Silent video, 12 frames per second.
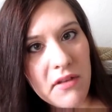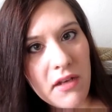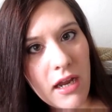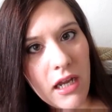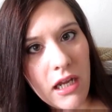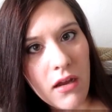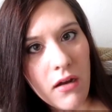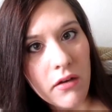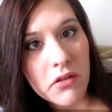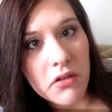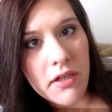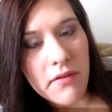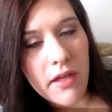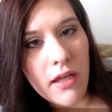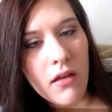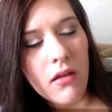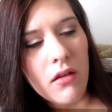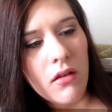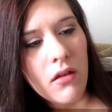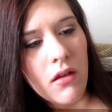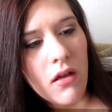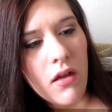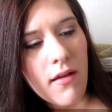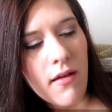and I are grieving.
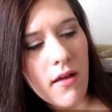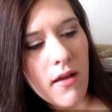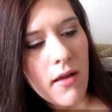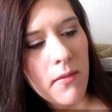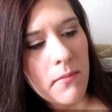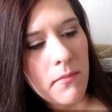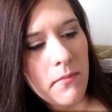Um,